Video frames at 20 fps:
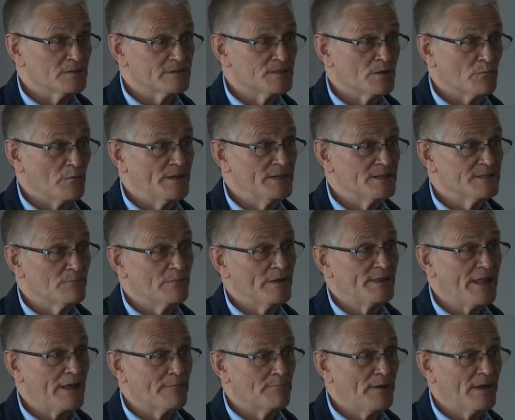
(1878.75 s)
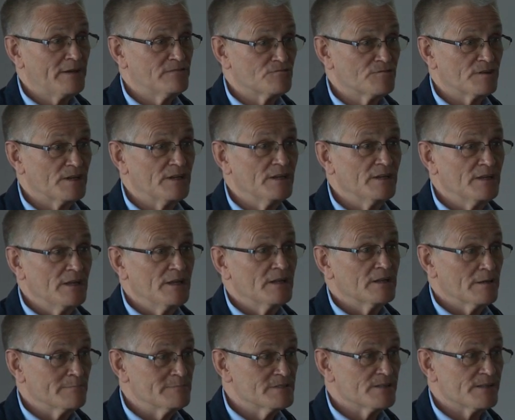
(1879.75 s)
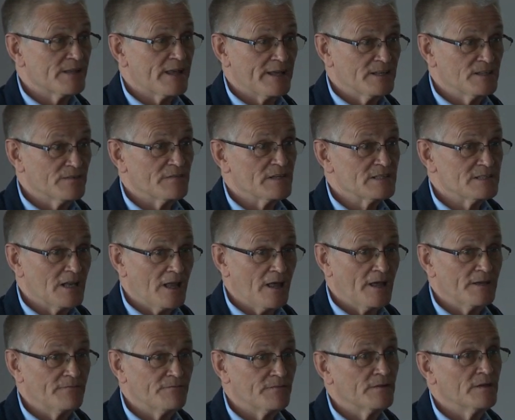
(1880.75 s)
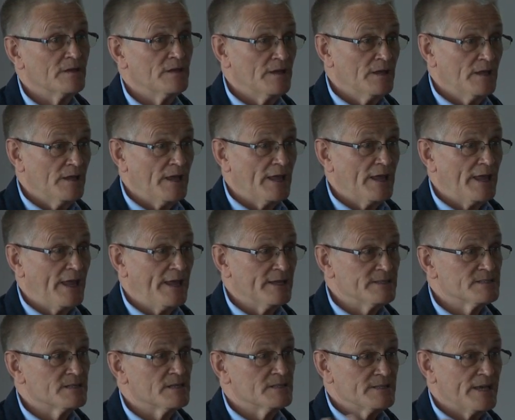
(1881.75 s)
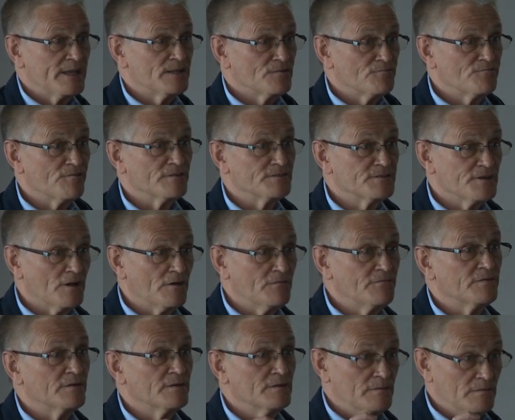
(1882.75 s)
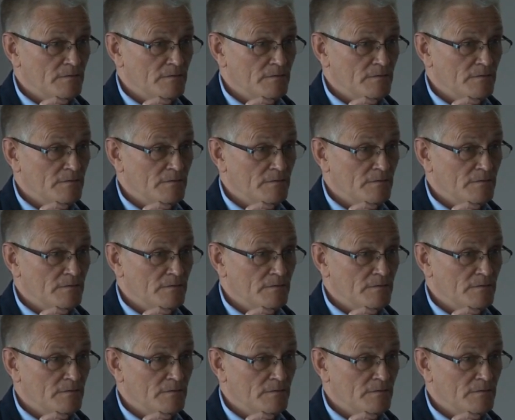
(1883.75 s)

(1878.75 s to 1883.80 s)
So when that battery comes to the end of its life, it's take the front off.